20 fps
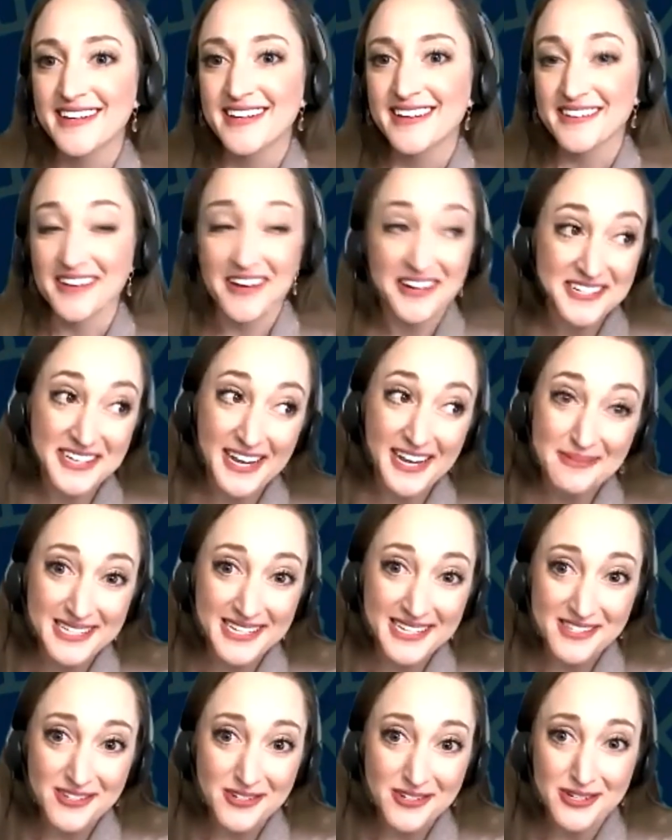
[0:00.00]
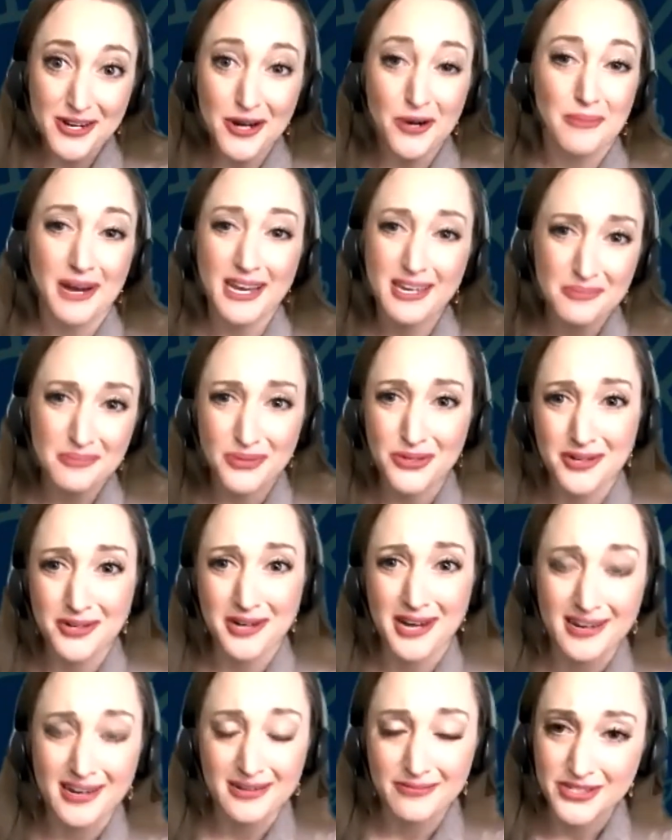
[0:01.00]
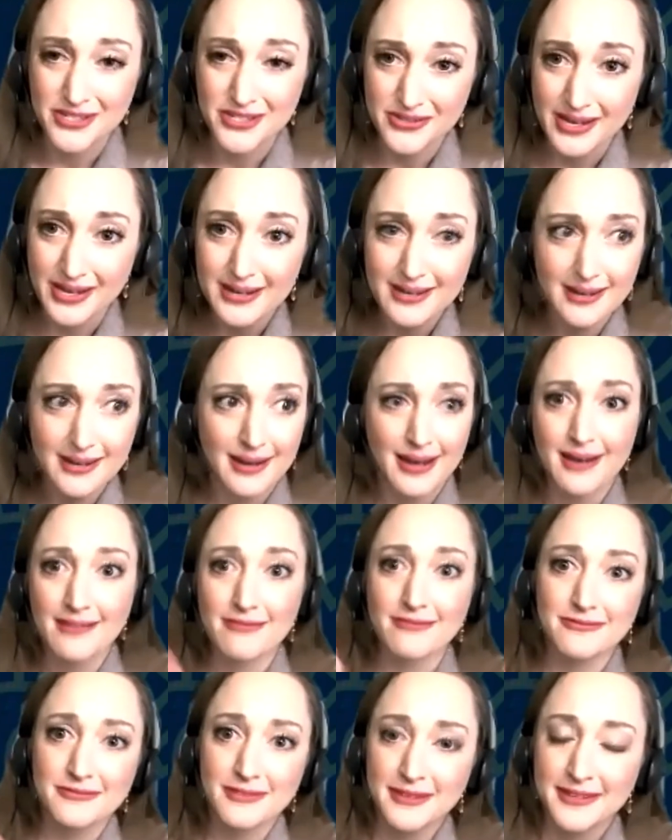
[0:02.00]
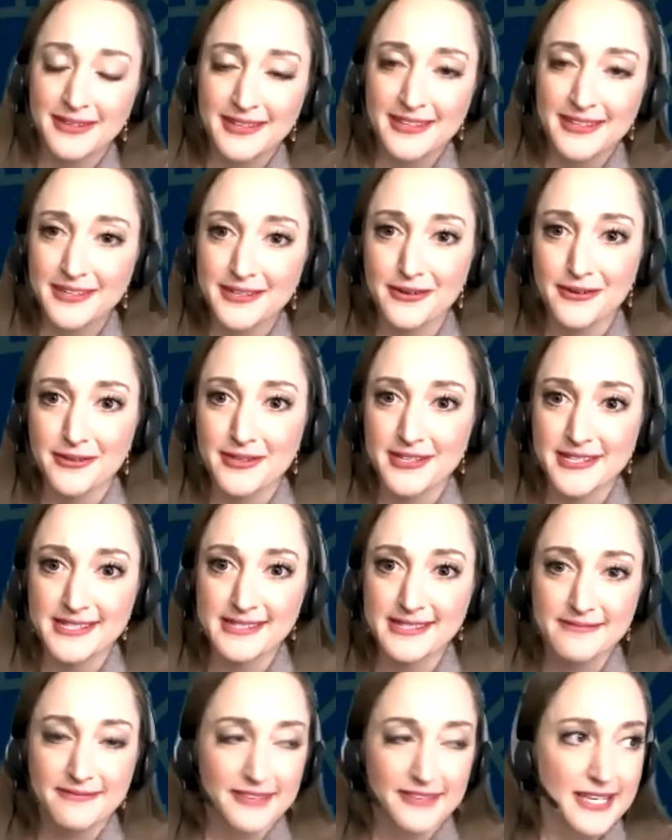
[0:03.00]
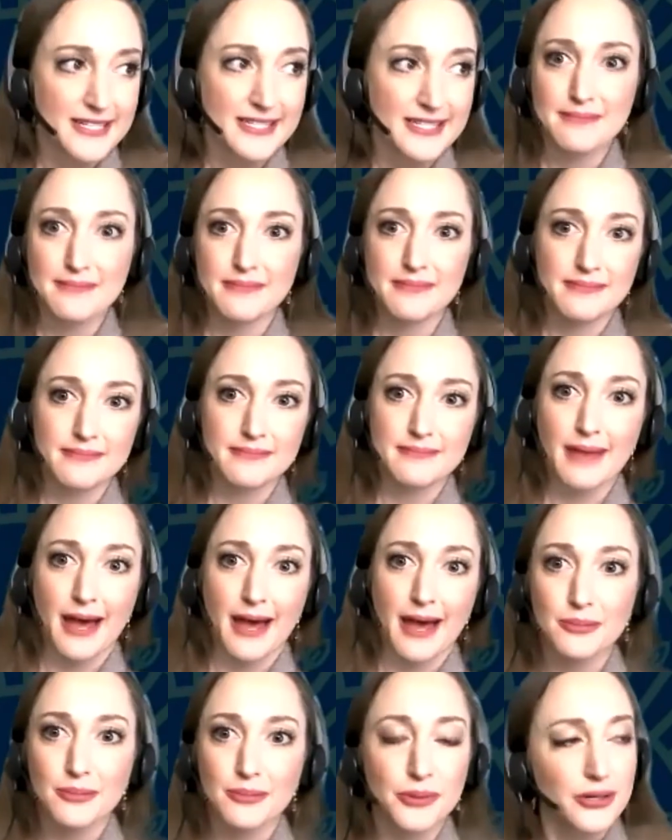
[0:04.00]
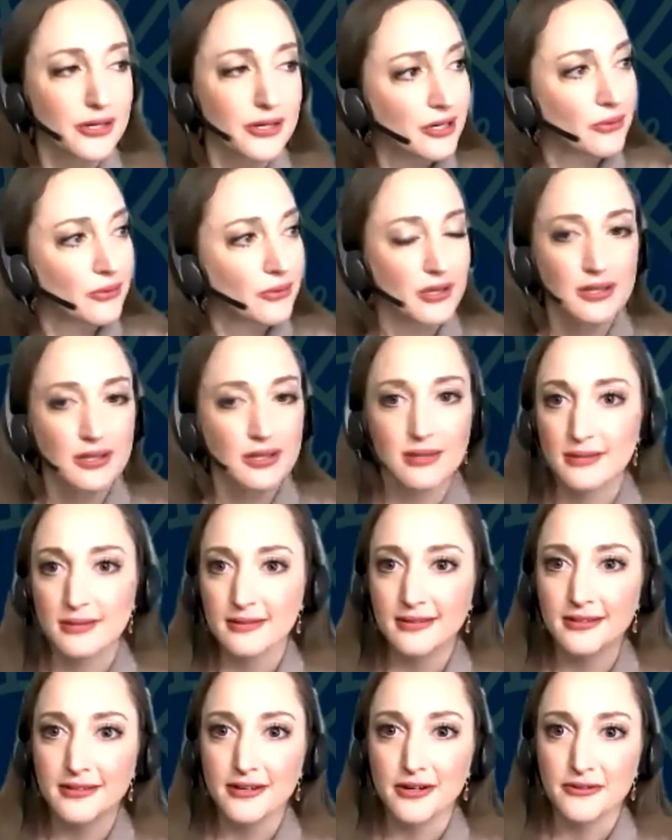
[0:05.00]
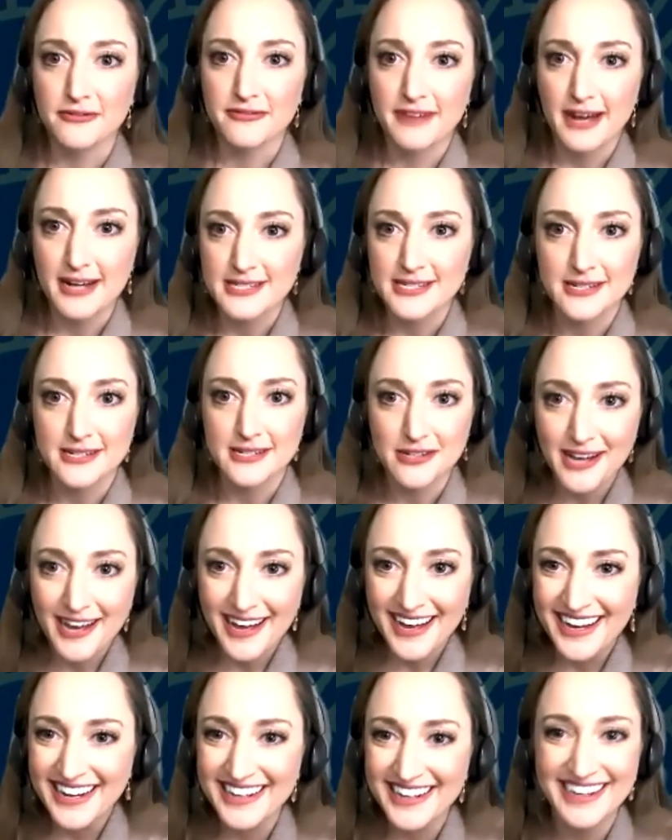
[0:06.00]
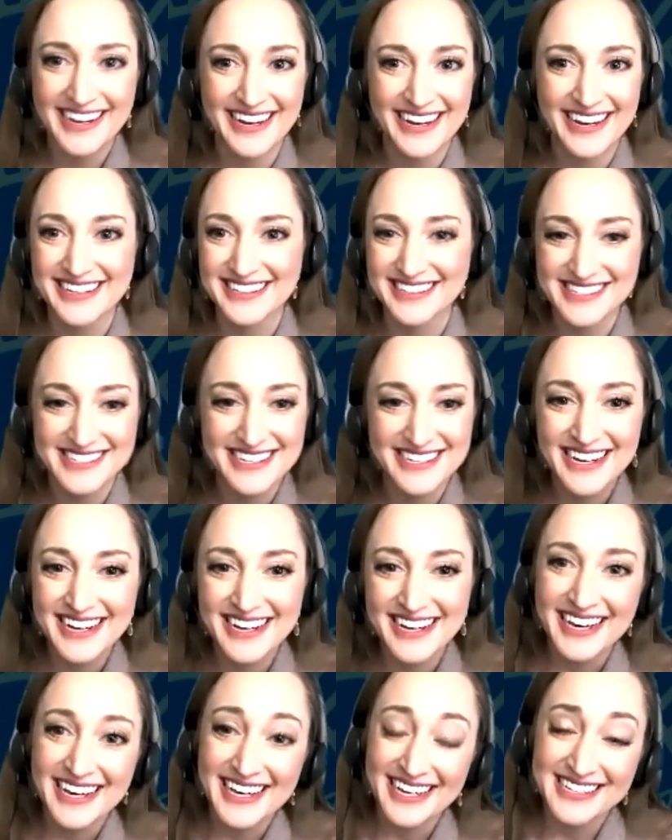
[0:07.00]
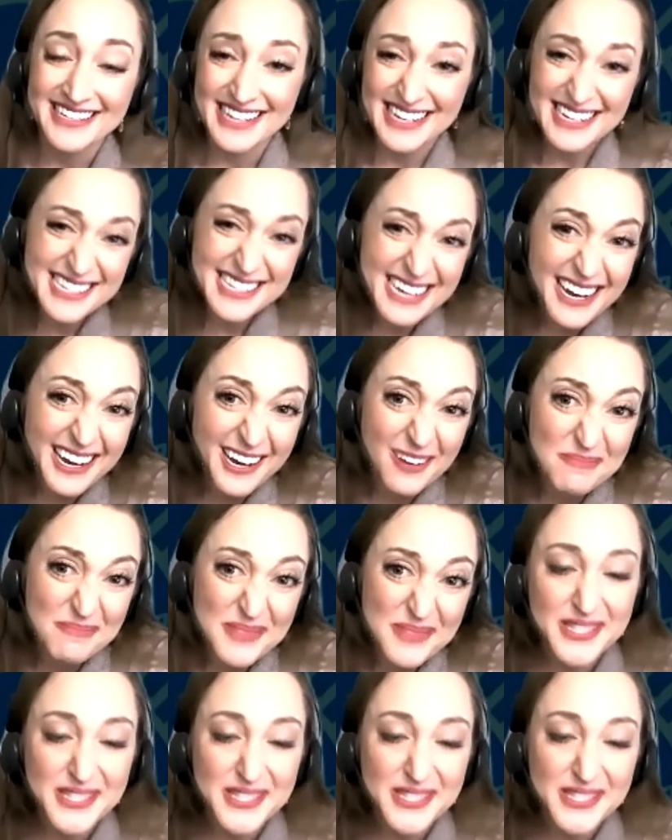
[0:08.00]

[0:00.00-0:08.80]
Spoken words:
a lot of times the answer is no, my computer can't even do that. And I have, you know, this fancy MacBook with, you know, fast internet, and it takes time.